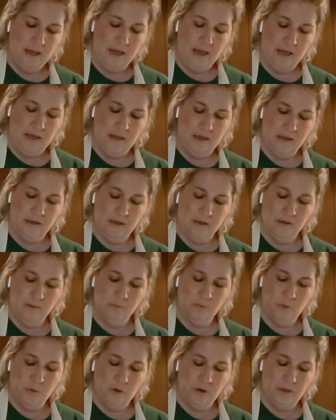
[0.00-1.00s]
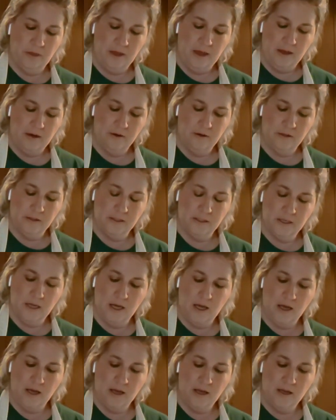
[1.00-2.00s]
and pour that on
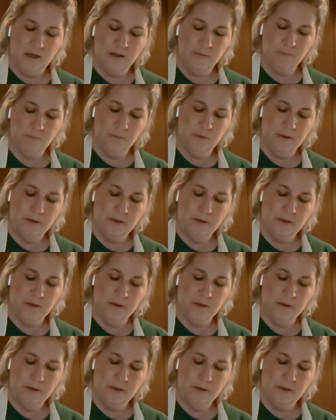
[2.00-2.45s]
top.